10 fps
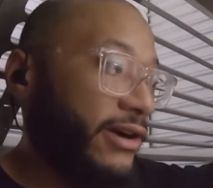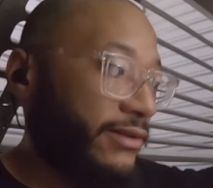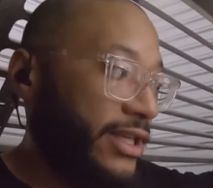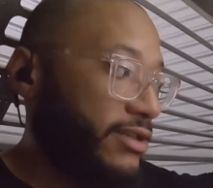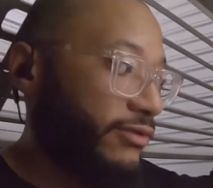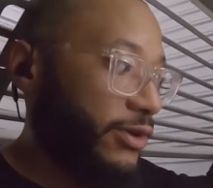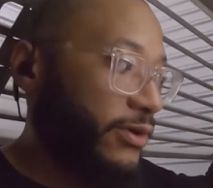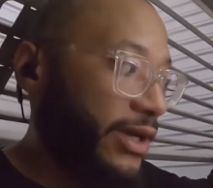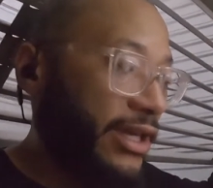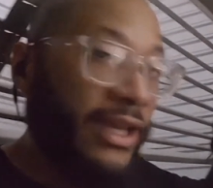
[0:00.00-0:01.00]
leaks real
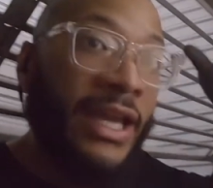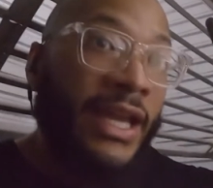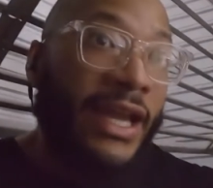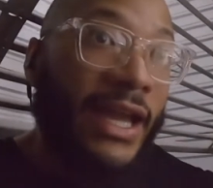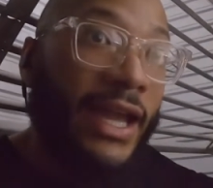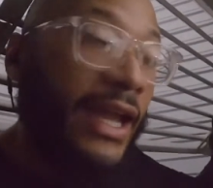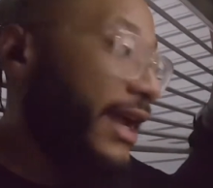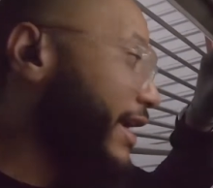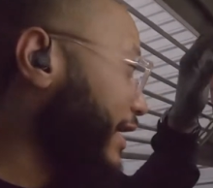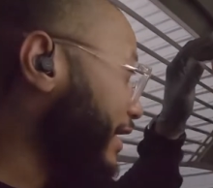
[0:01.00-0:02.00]
quick,
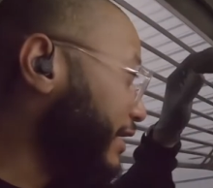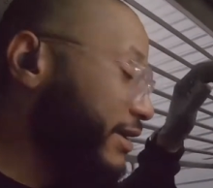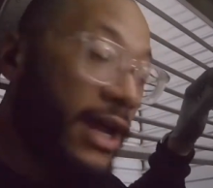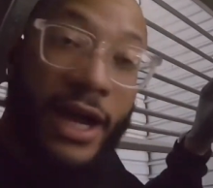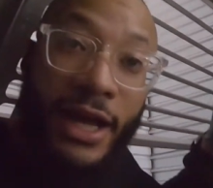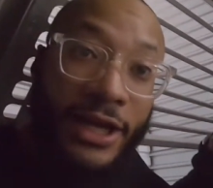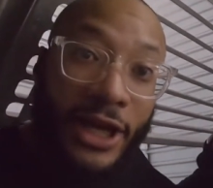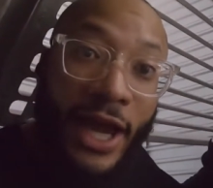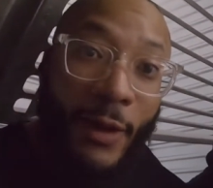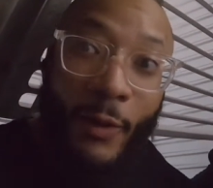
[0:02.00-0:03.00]
and
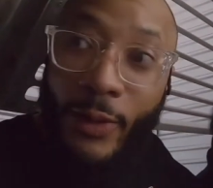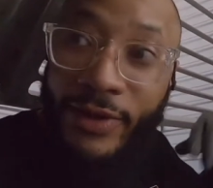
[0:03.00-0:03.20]
yeah, we'll be